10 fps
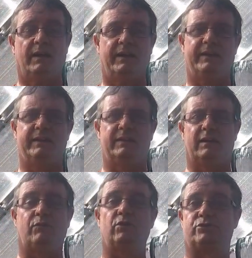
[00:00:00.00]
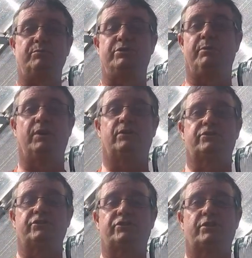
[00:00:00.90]
I've got some
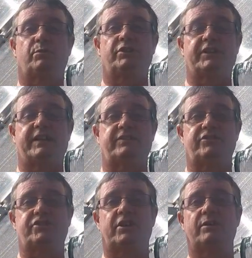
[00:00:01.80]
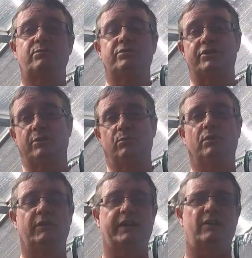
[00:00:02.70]
tomatoes that I want to get and sow, so
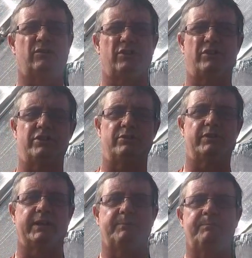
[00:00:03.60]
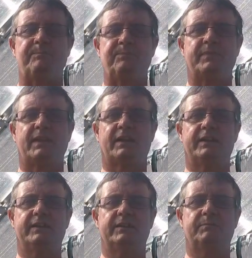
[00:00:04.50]
we'll get on and do them.
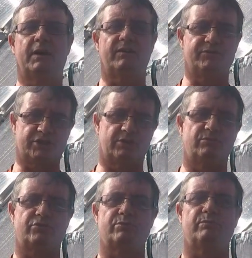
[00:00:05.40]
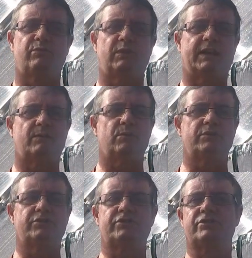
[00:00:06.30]
I've sown some
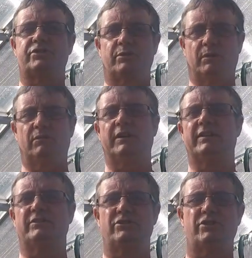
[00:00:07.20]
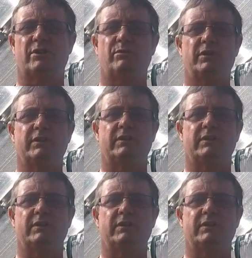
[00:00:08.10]
flowers, so I'll get and show you